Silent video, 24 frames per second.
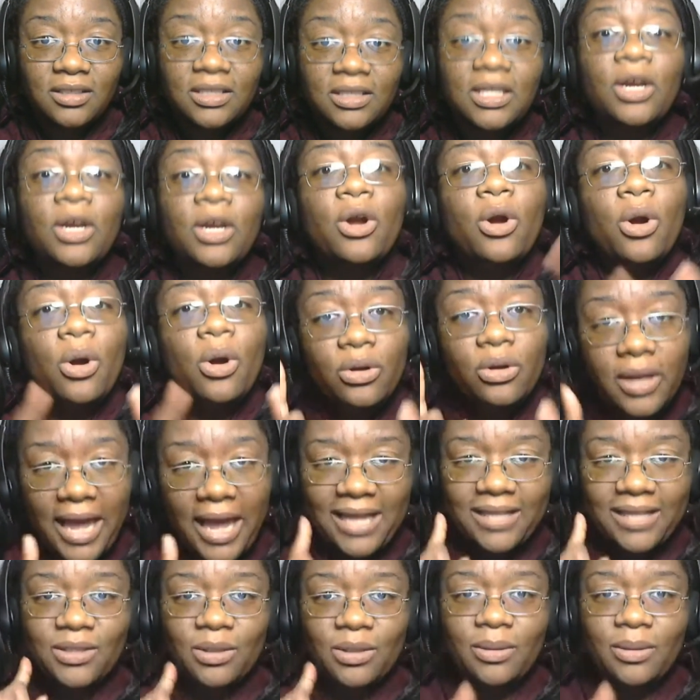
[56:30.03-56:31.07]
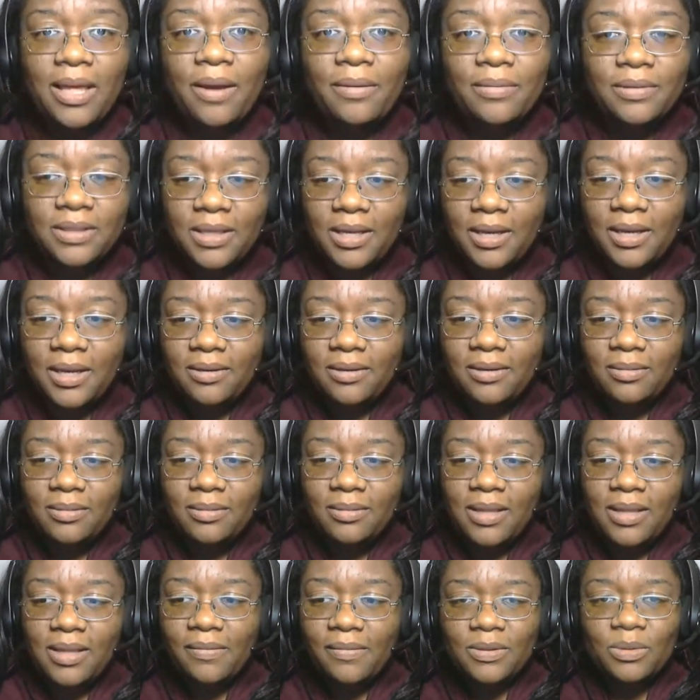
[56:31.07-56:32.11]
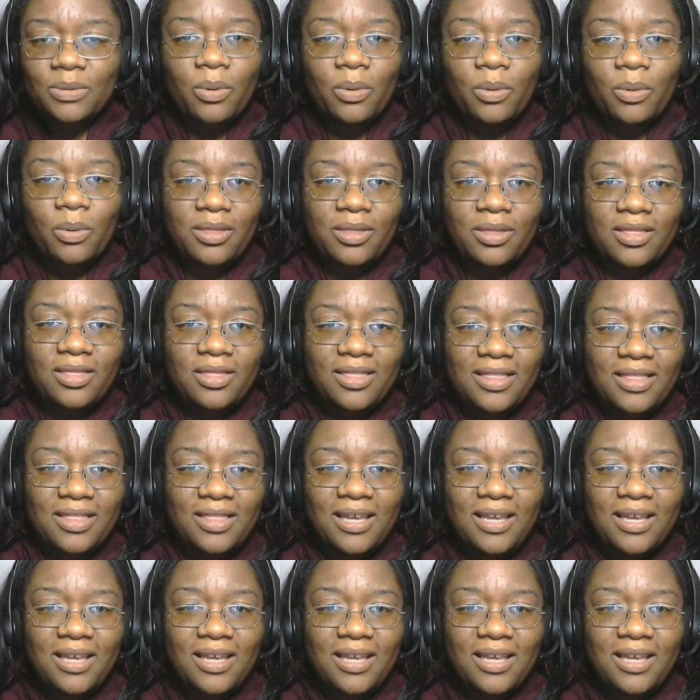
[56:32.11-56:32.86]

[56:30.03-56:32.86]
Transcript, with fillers: The coral castle, that was good. That was worth yeah.